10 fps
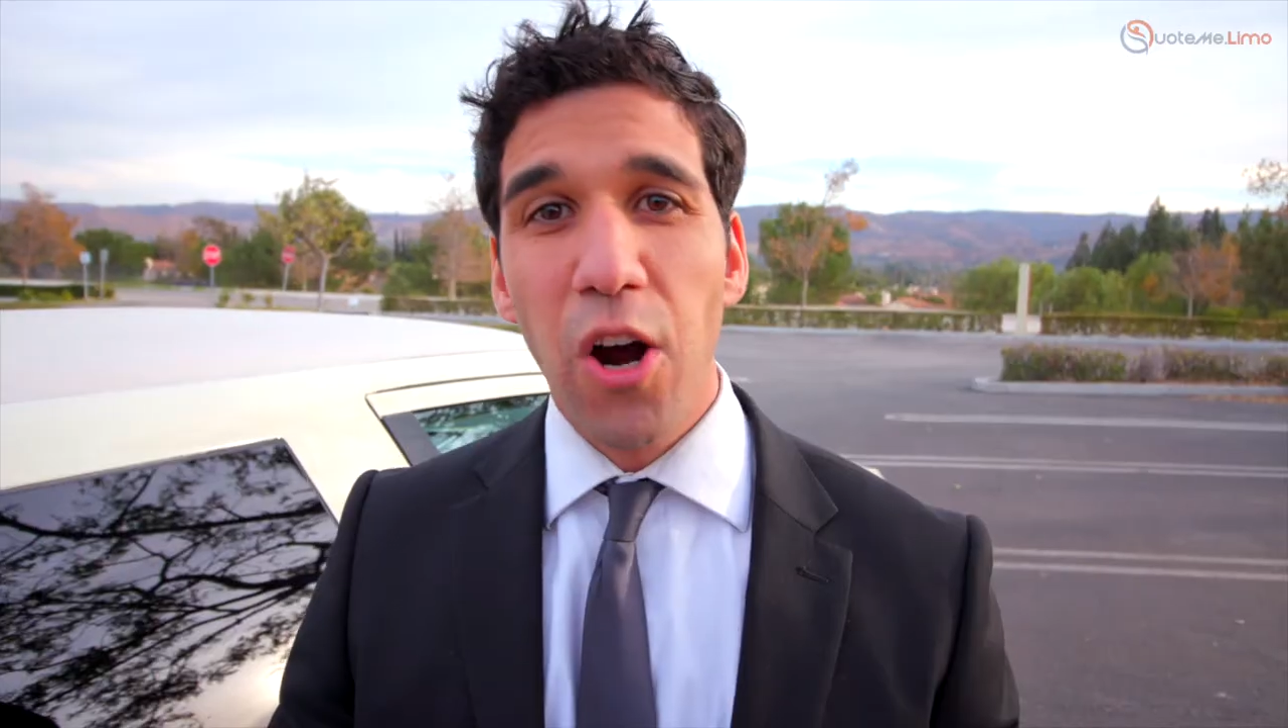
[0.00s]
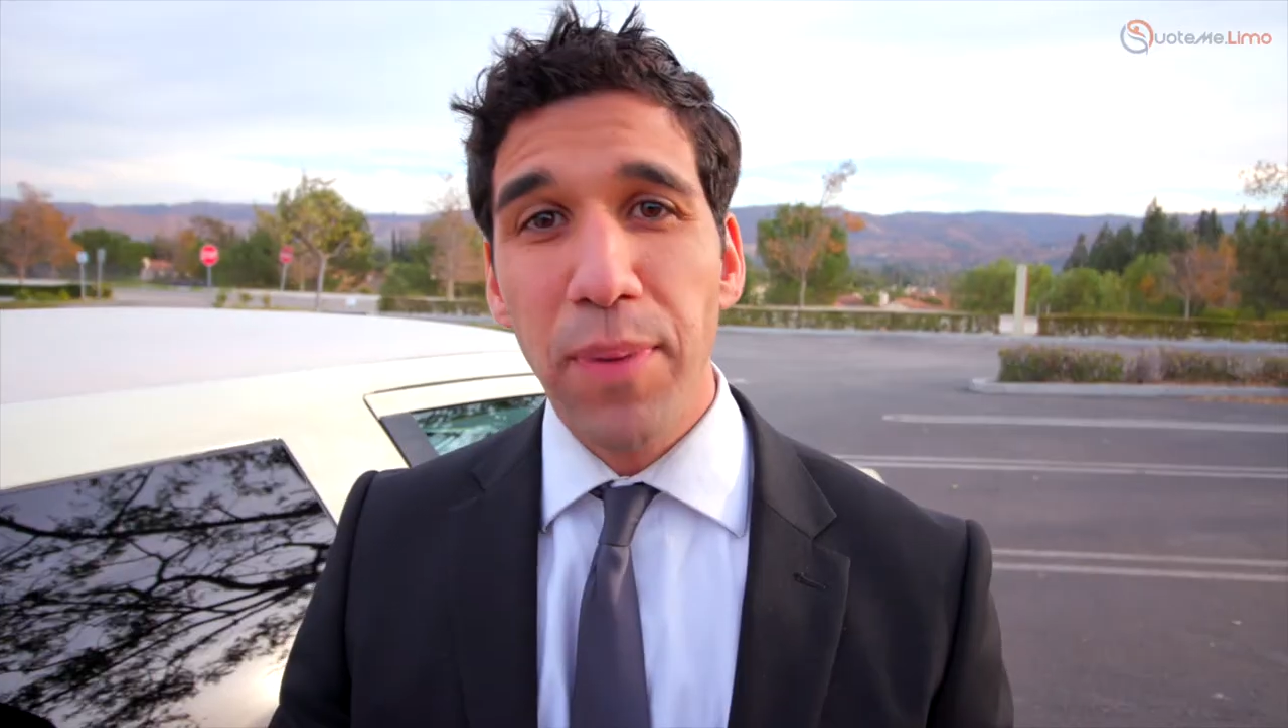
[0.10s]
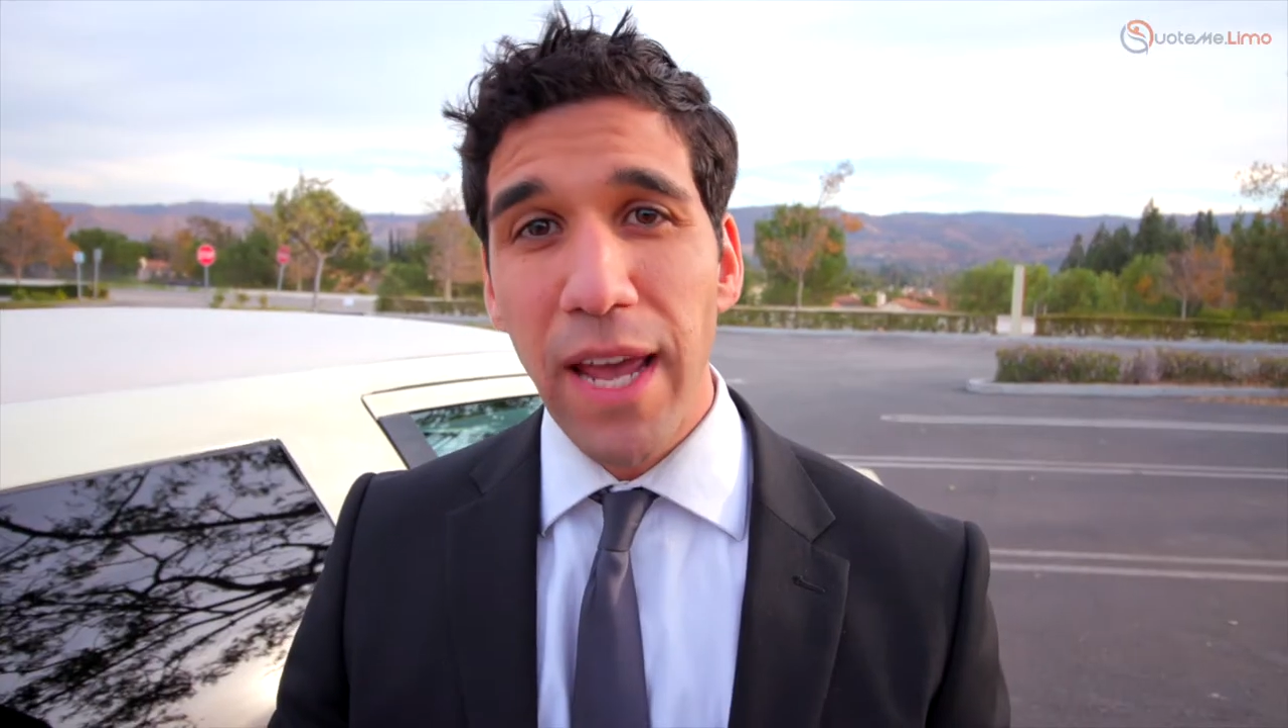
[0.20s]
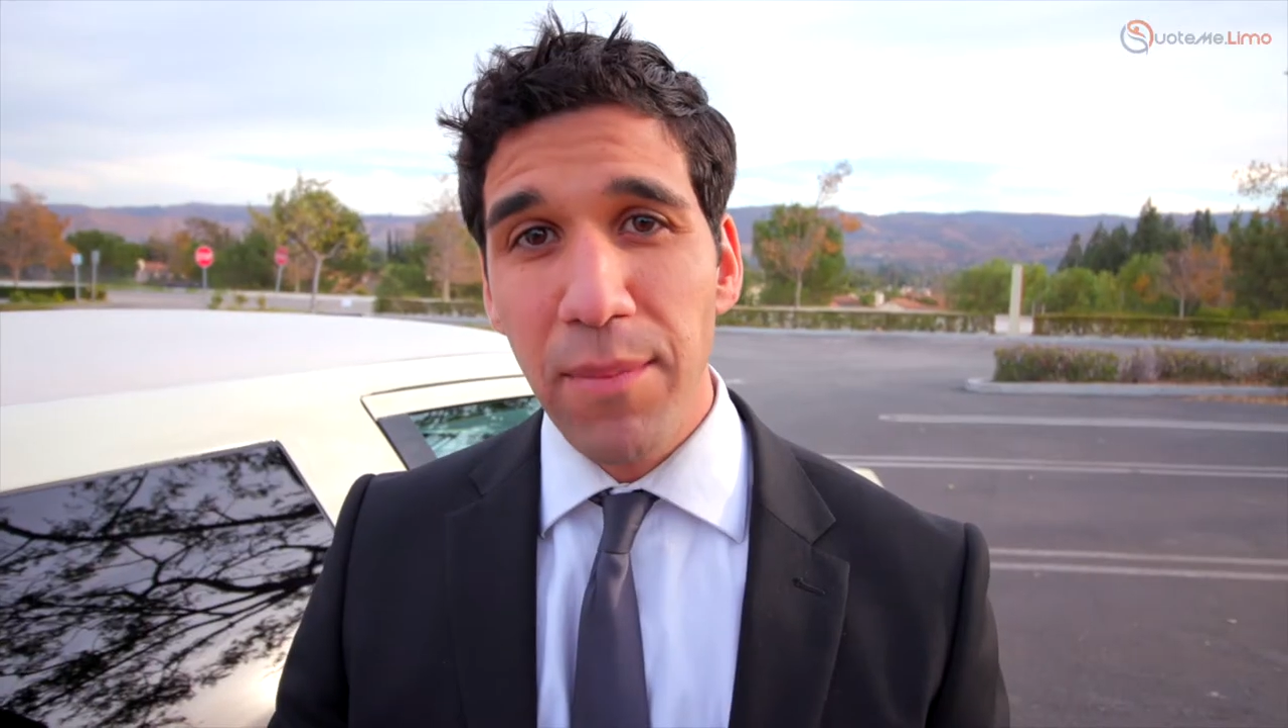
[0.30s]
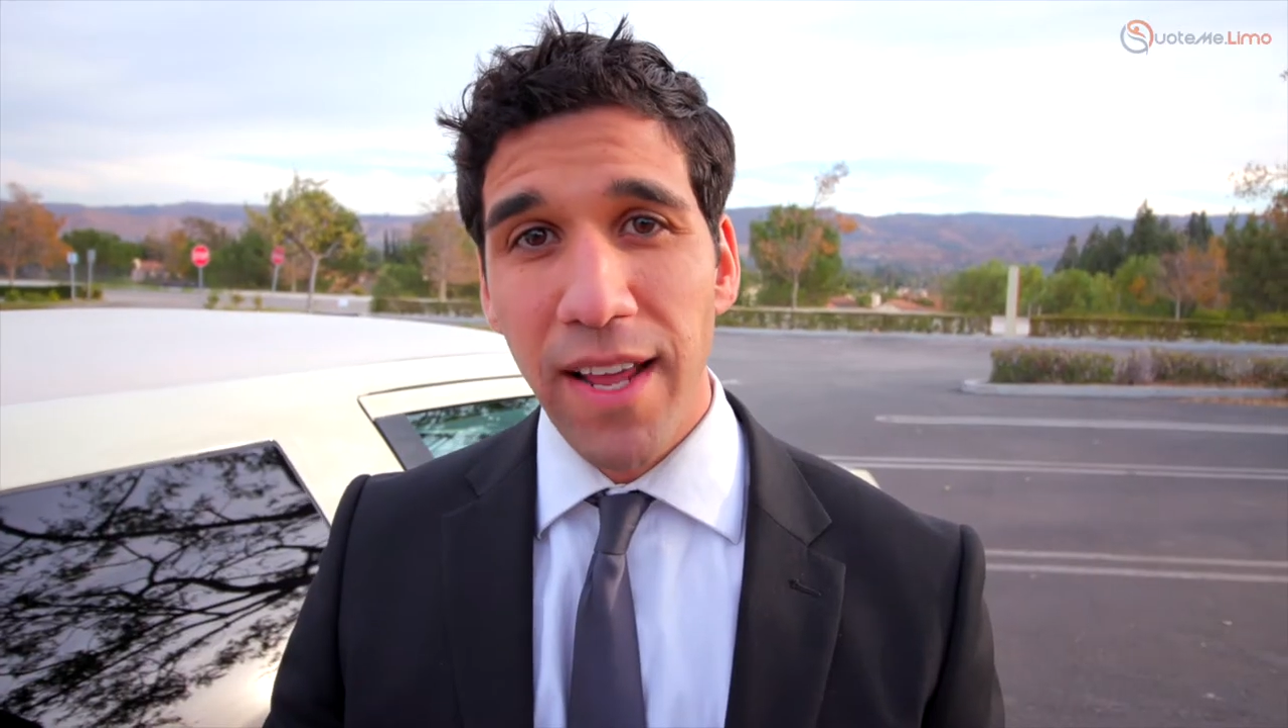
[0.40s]
Our
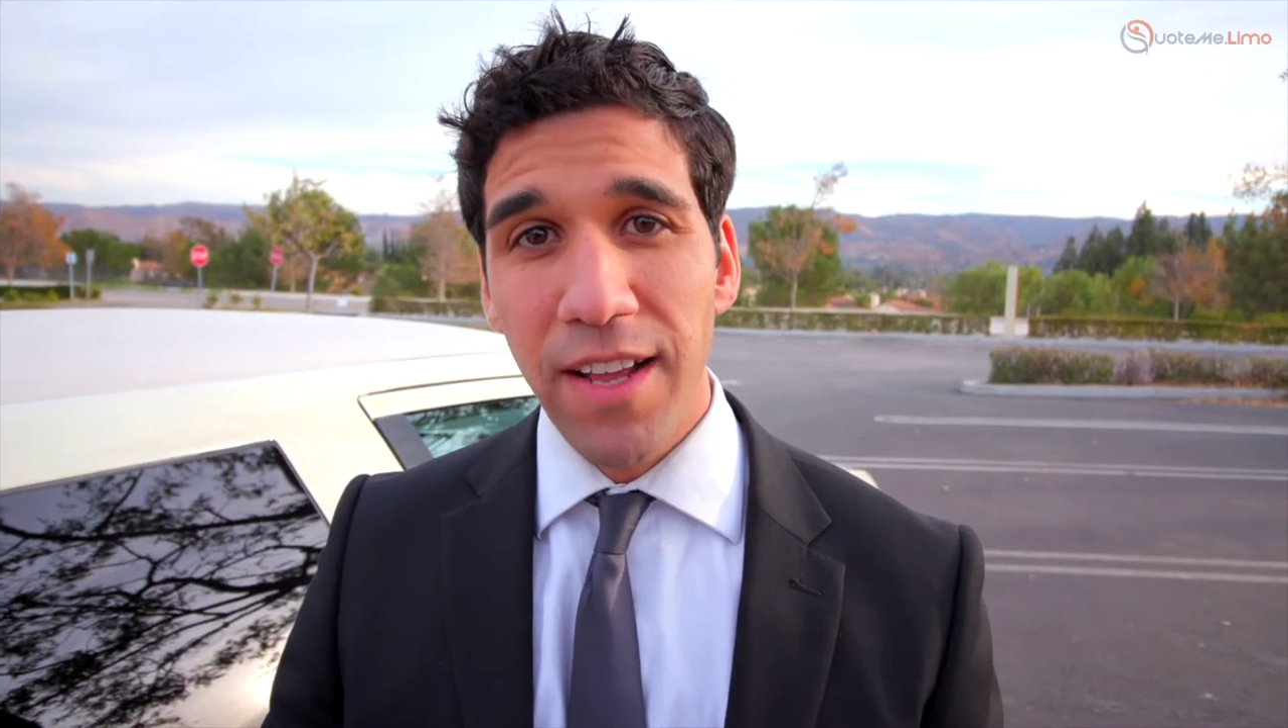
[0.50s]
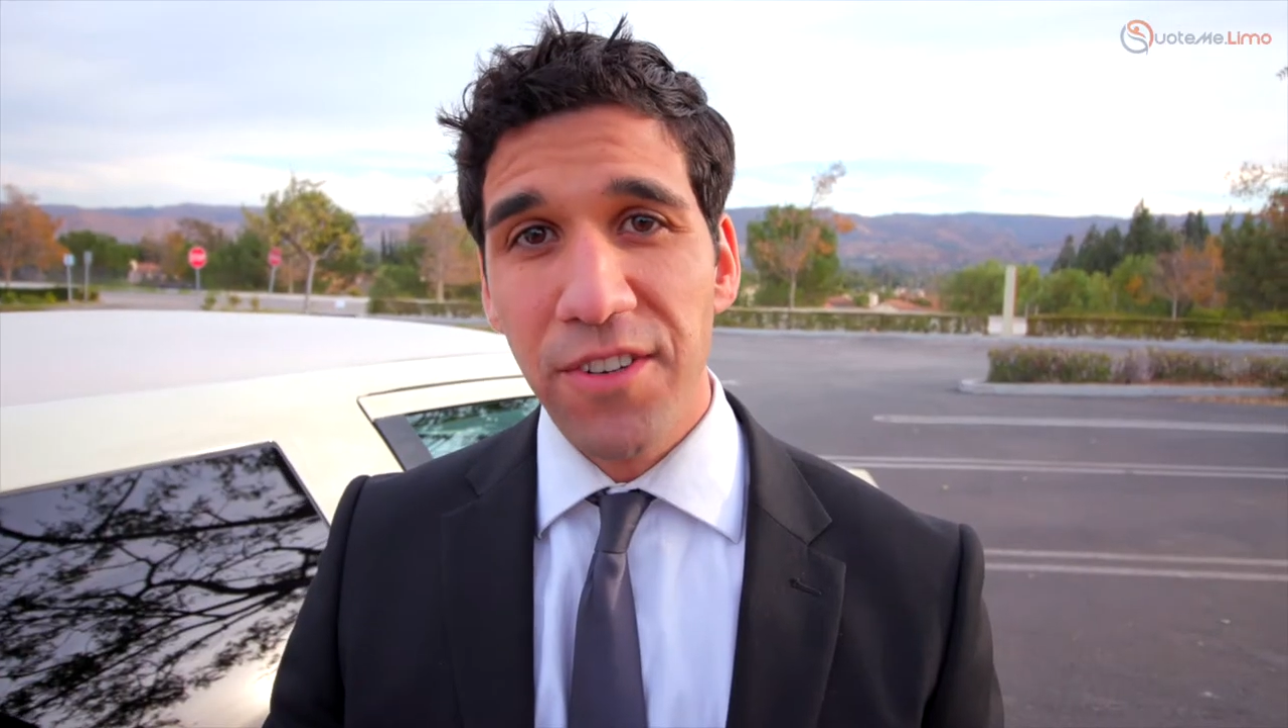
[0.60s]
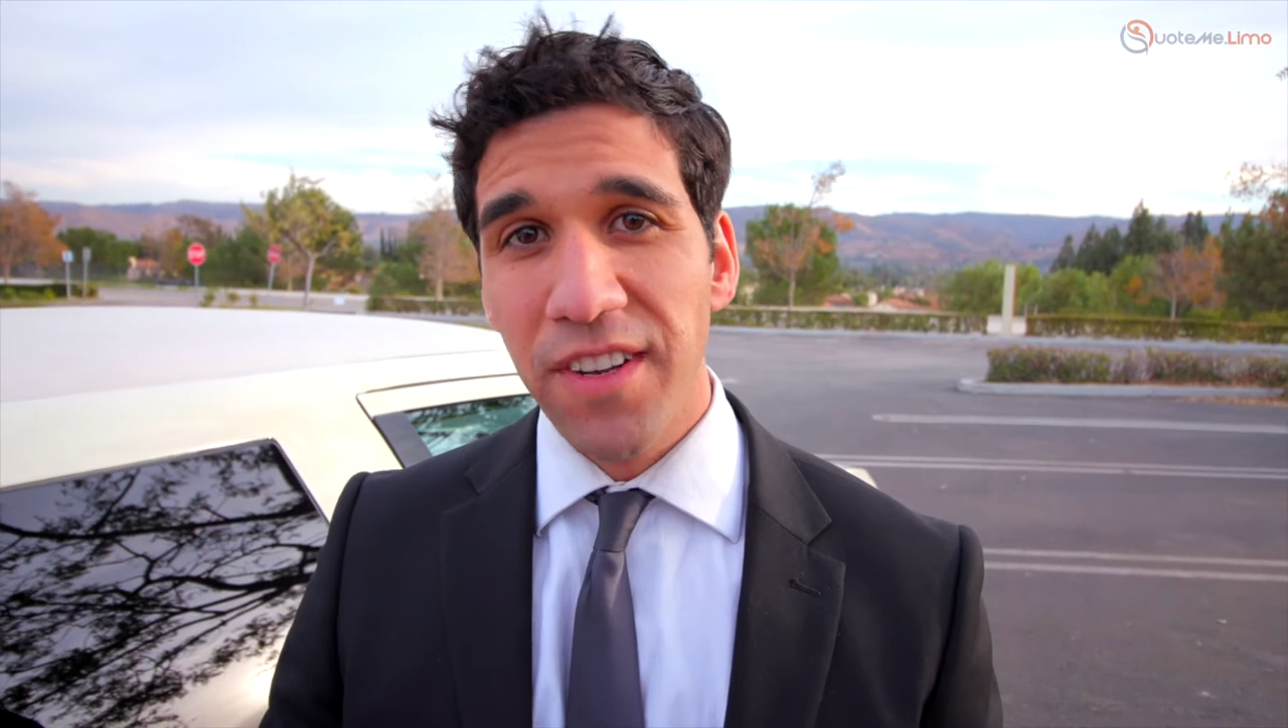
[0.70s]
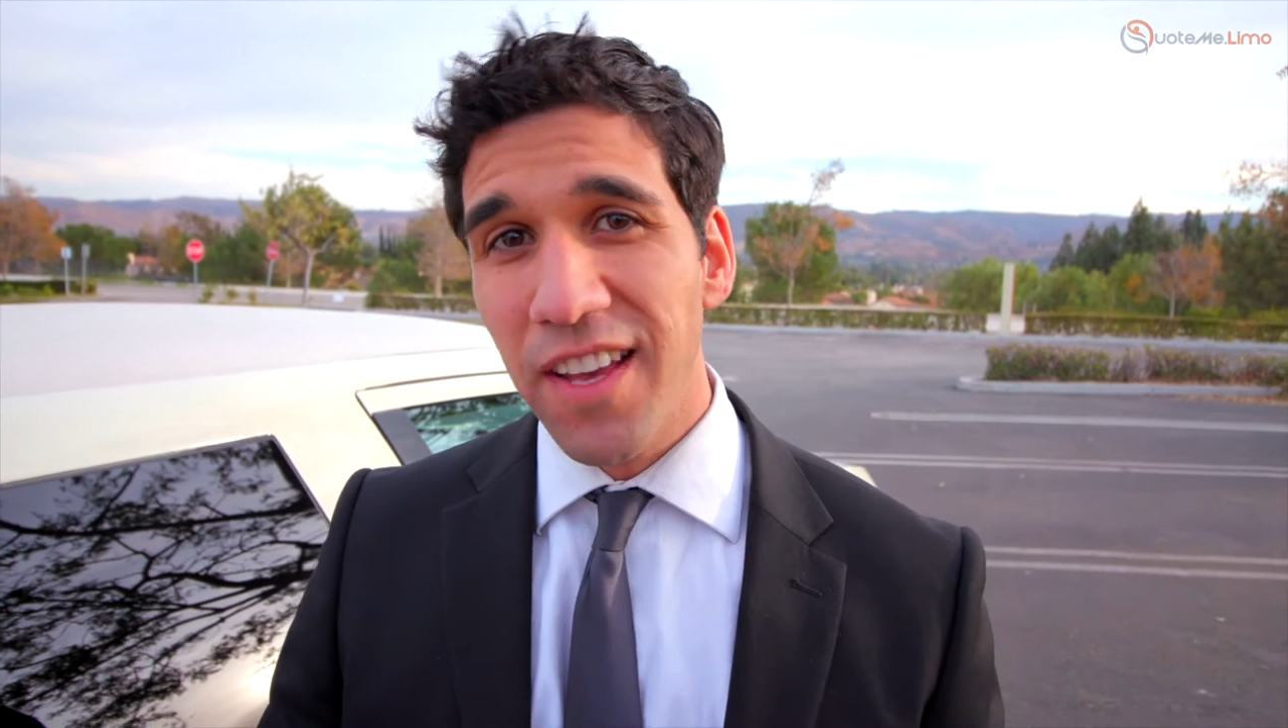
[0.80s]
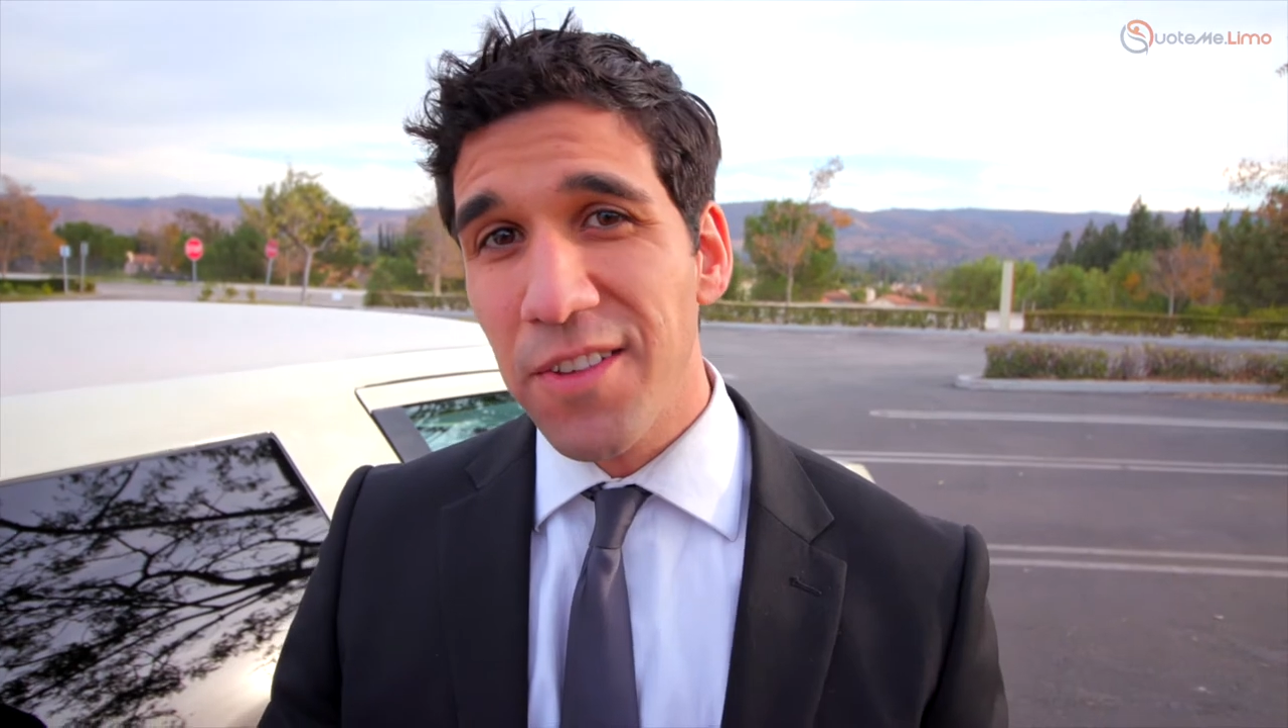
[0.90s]
payment engine